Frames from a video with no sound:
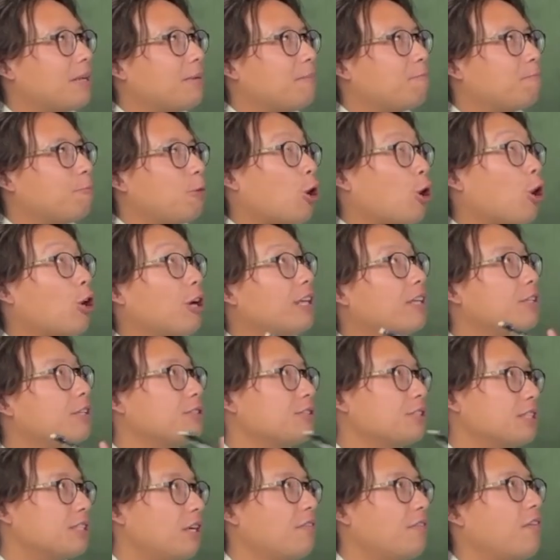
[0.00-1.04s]
putting
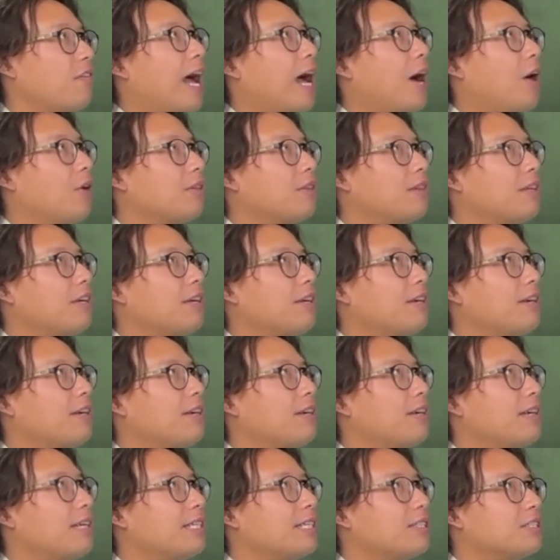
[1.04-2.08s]
yourself out
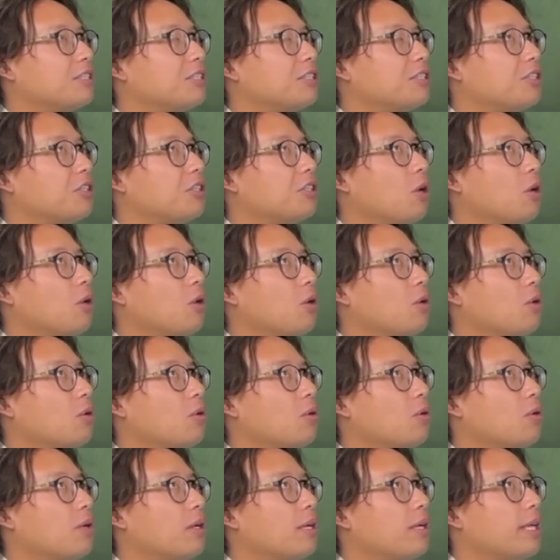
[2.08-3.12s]
there is
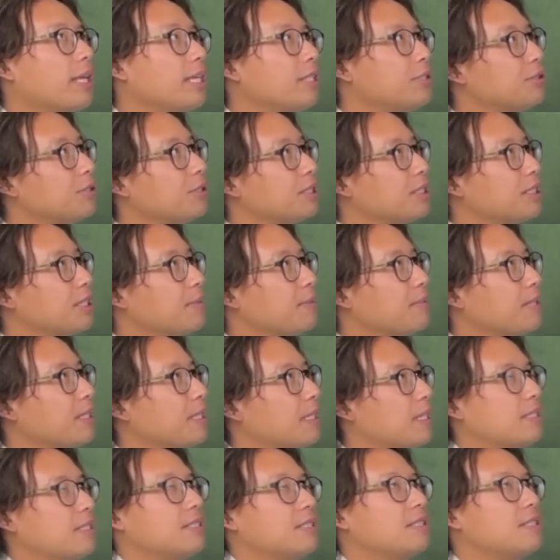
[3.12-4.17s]
so interesting
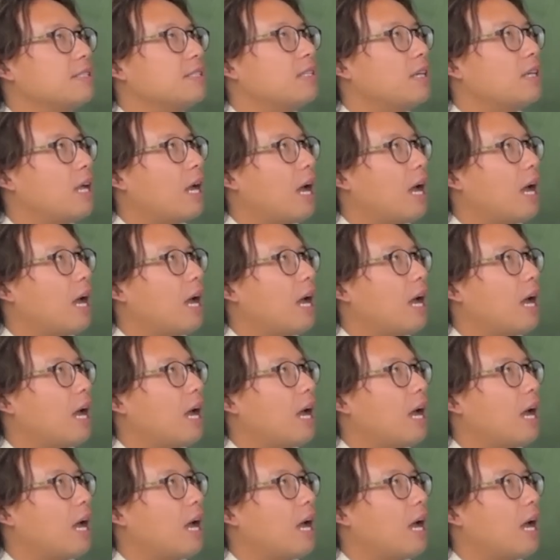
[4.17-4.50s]
because